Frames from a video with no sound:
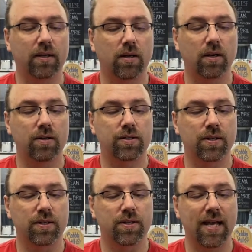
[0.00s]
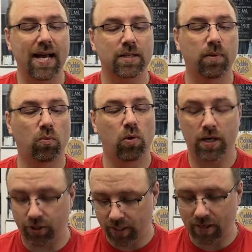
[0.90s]
cards to the stacks, but
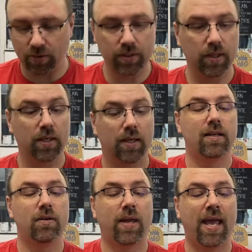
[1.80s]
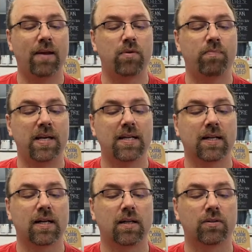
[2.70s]
watch out. You can't repeat a
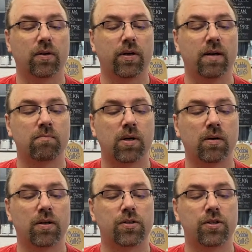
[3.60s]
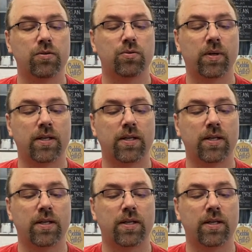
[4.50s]
color or number. Choose when to